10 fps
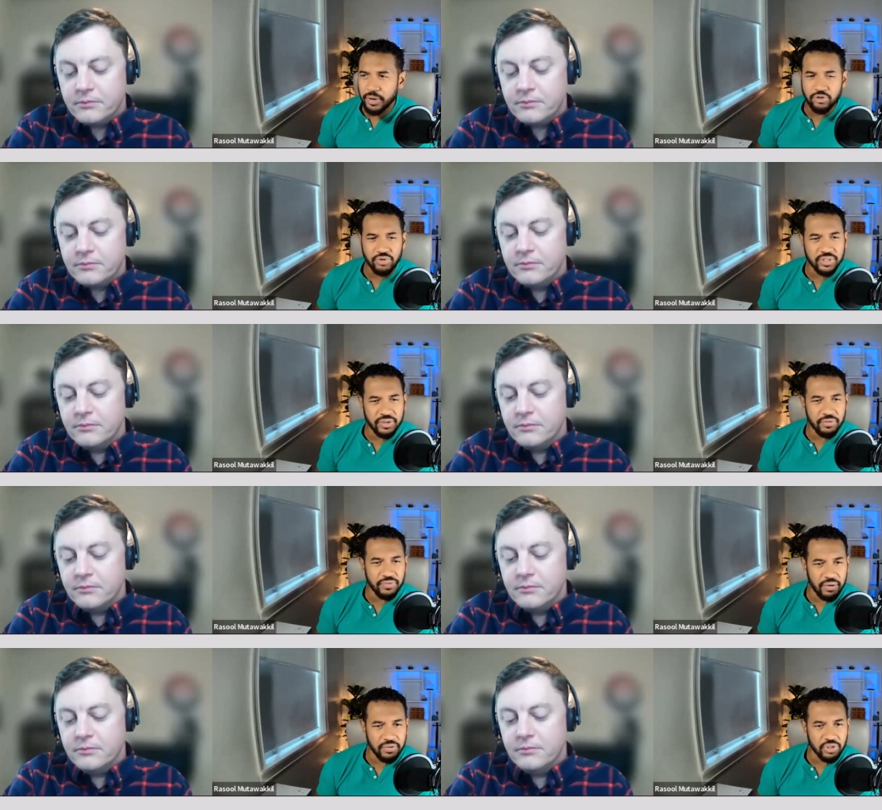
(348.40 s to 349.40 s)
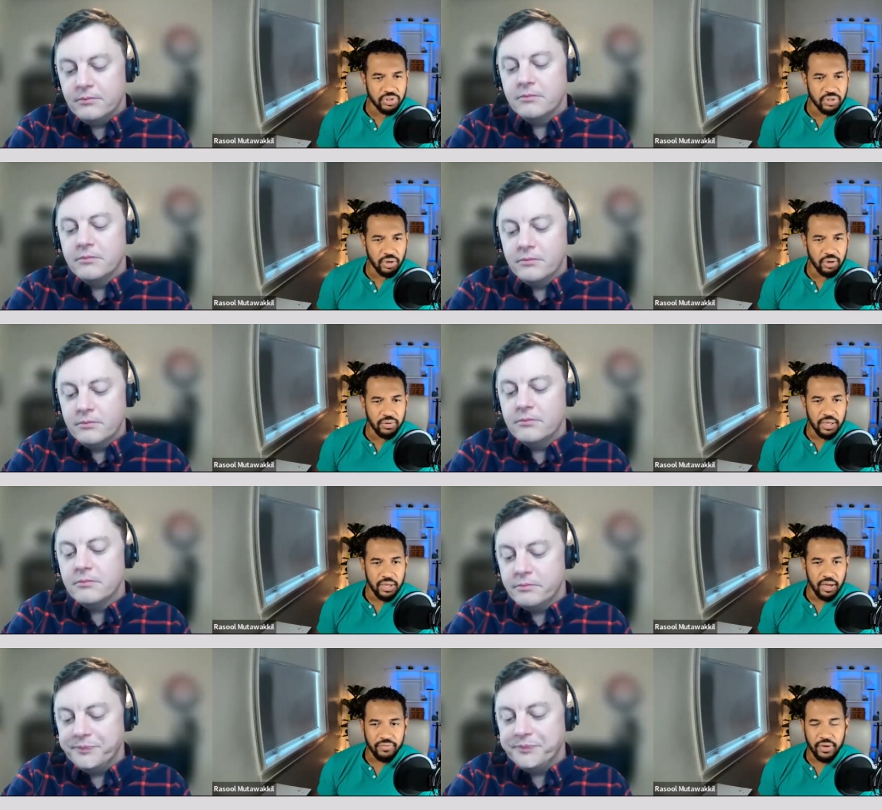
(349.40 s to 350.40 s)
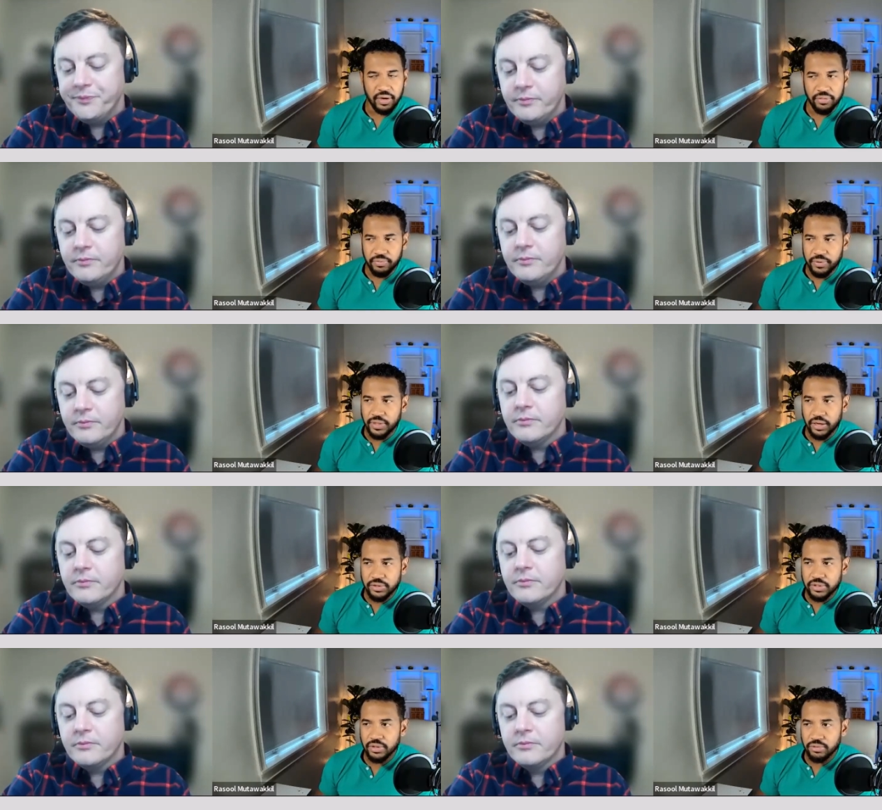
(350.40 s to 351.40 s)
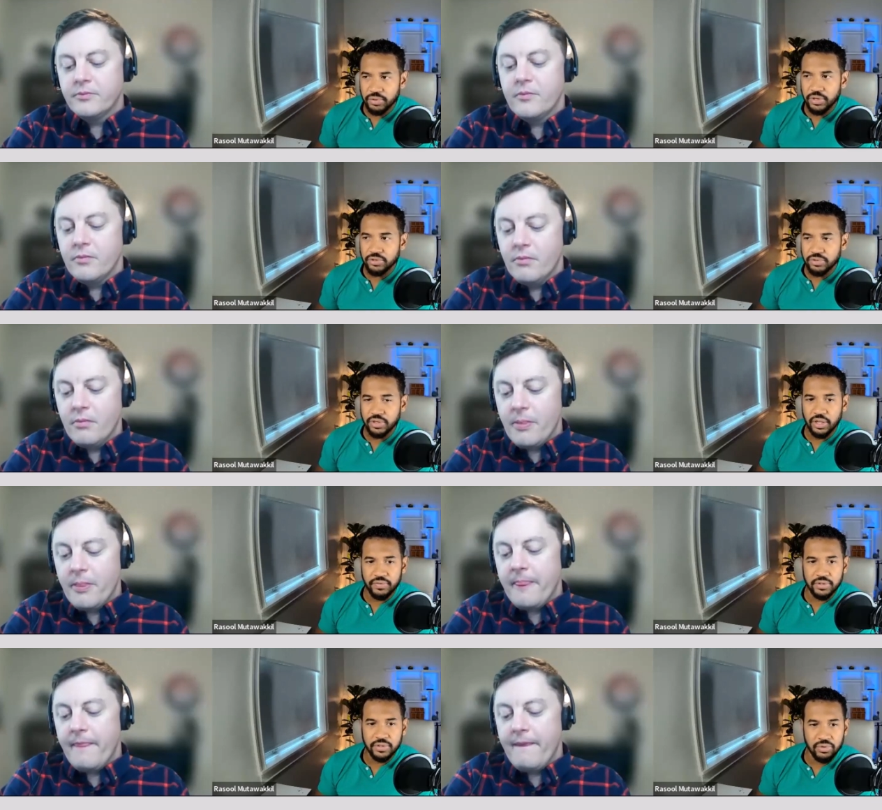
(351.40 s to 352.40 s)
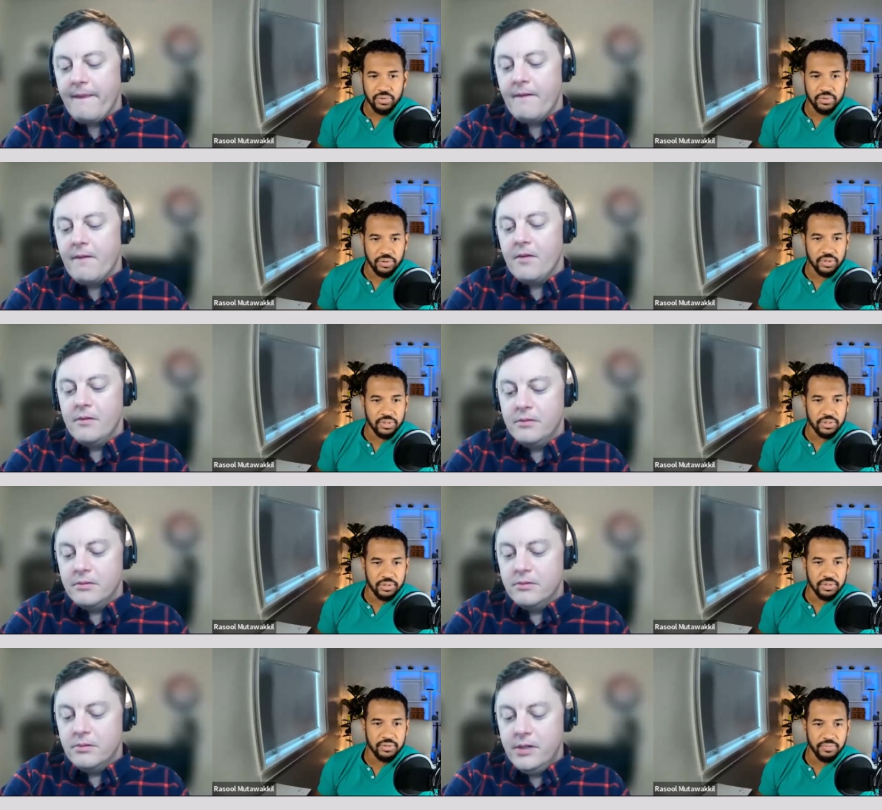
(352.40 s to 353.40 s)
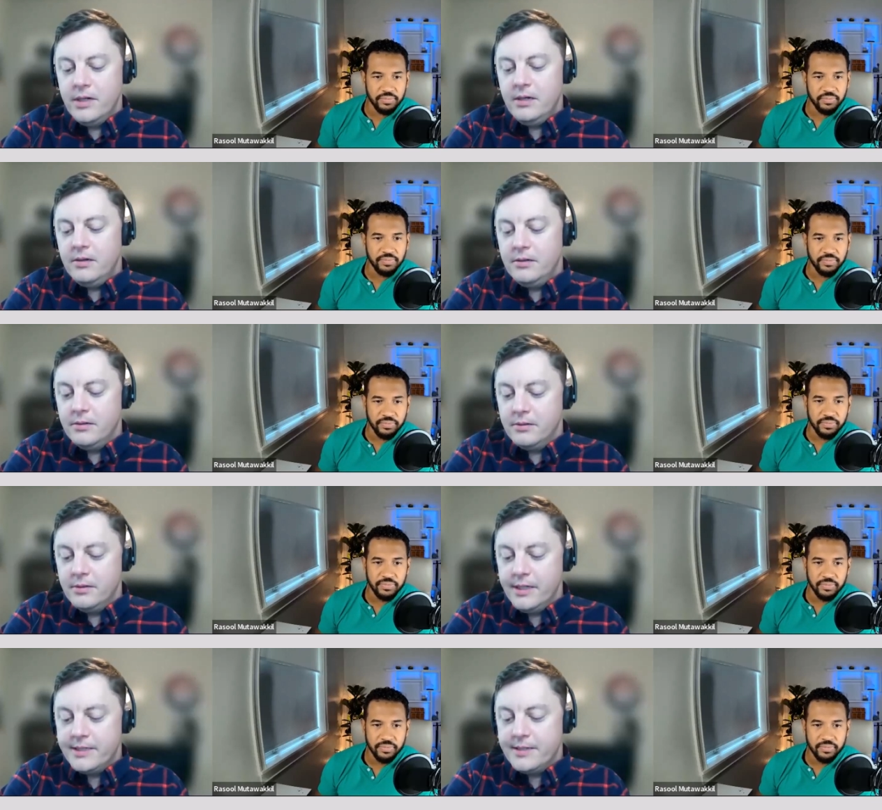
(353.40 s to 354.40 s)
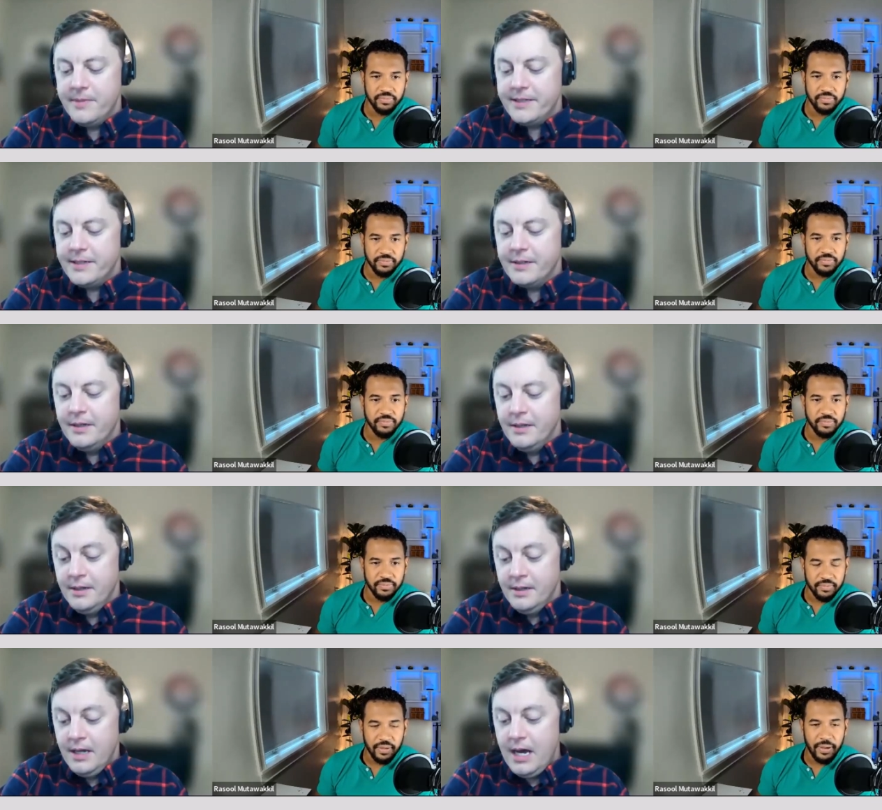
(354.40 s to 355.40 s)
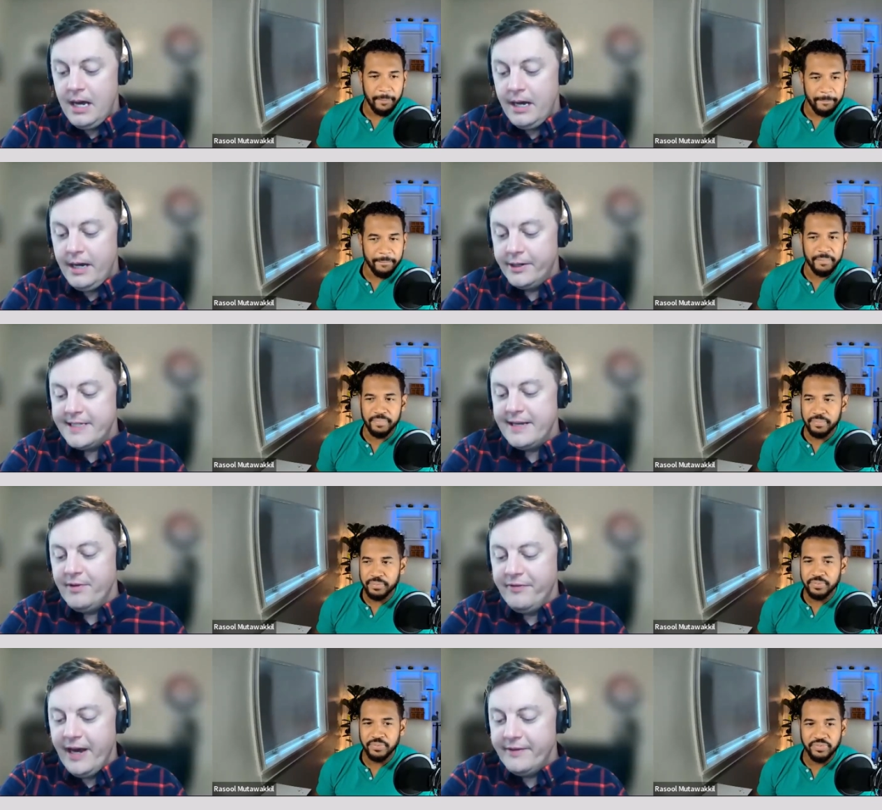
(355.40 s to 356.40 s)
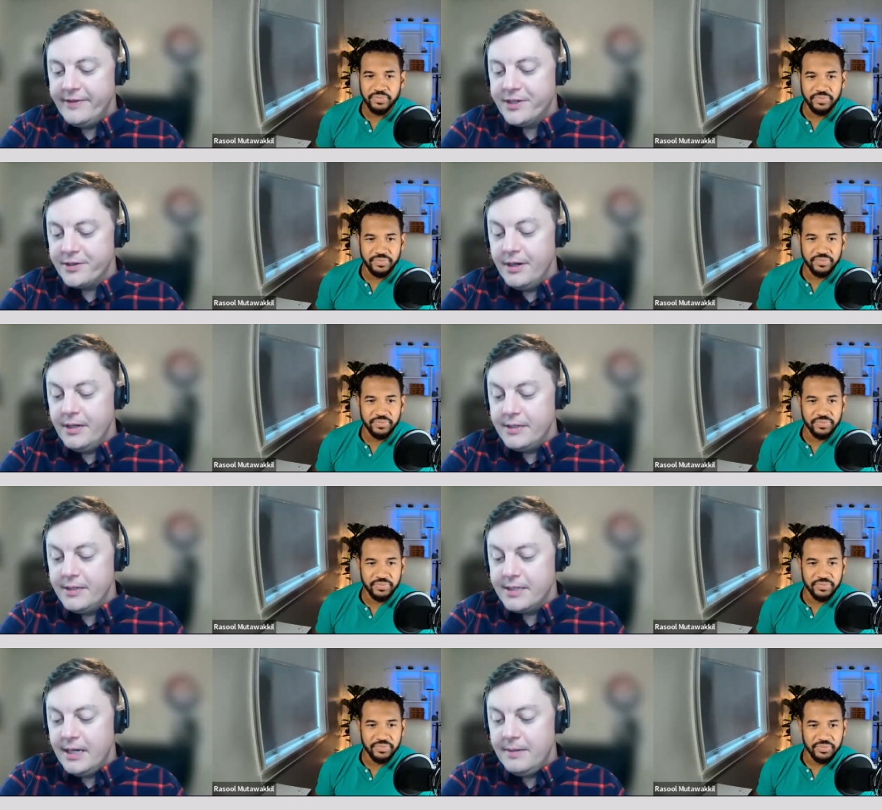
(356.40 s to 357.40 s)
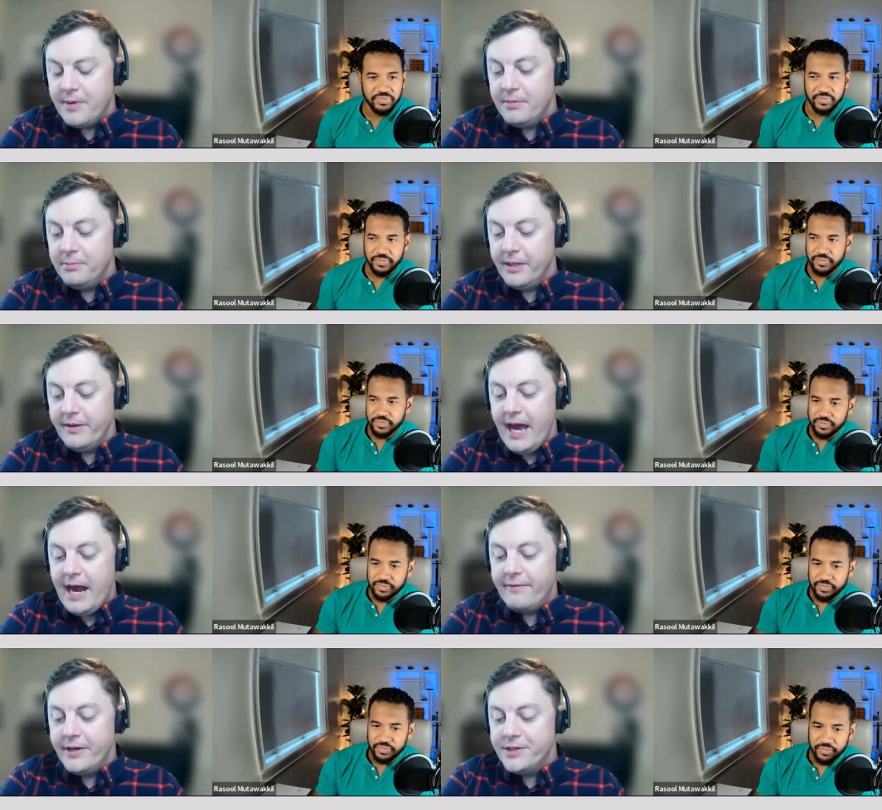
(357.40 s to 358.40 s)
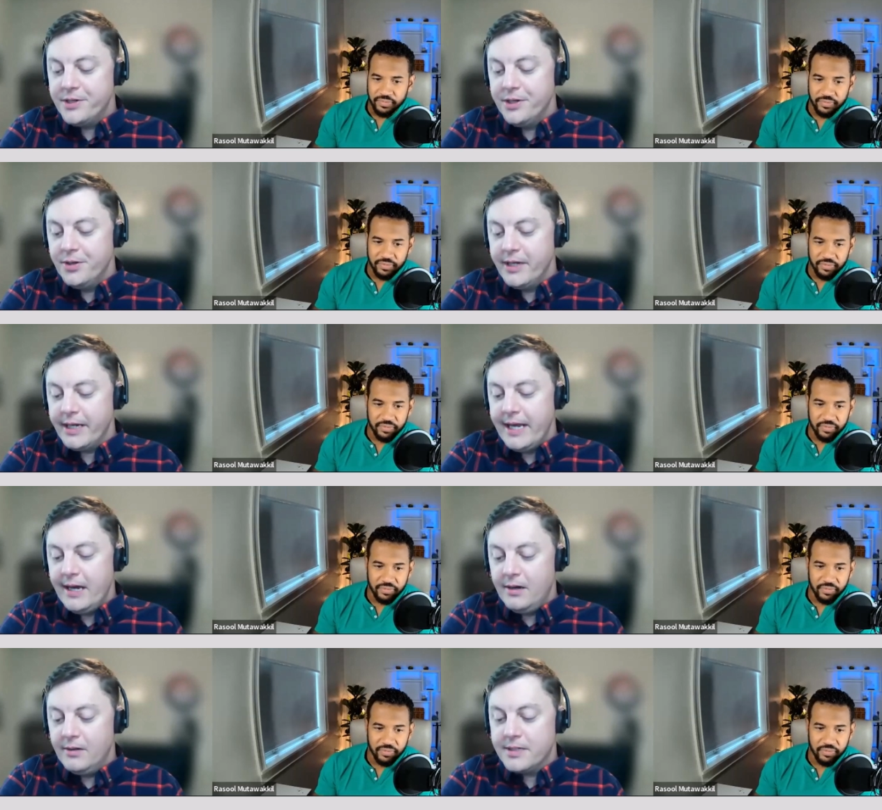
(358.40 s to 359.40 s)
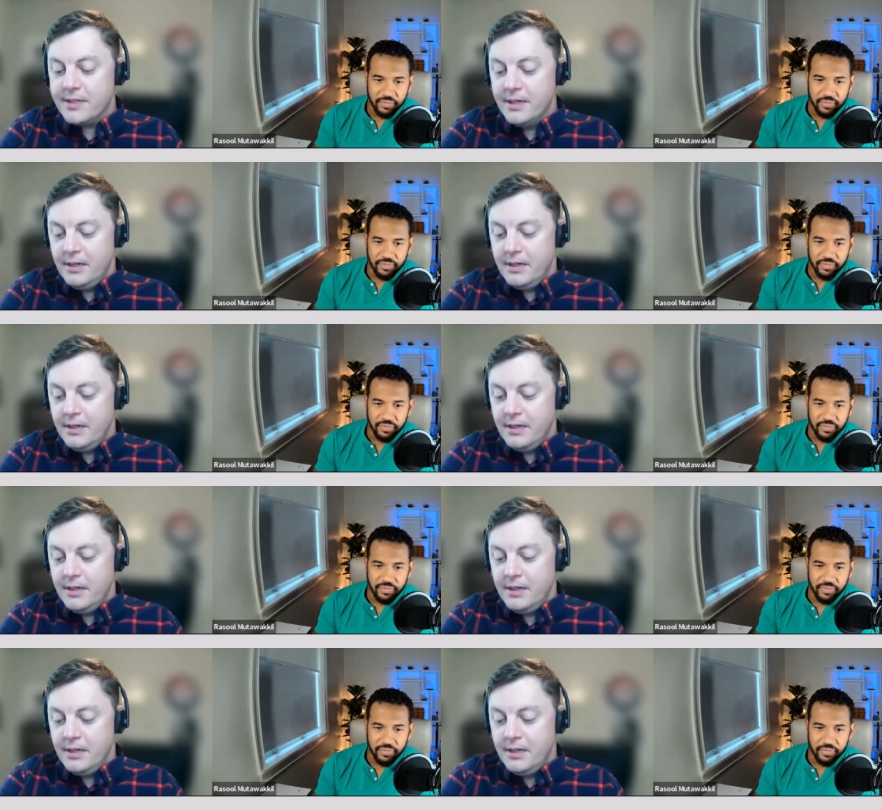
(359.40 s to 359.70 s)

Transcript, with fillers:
Speaker 1: 175 ish or so. I've got 3,311 total units.
Speaker 2: That's amazing. Yeah. 175 uh, is your is uh, probably the average unit count.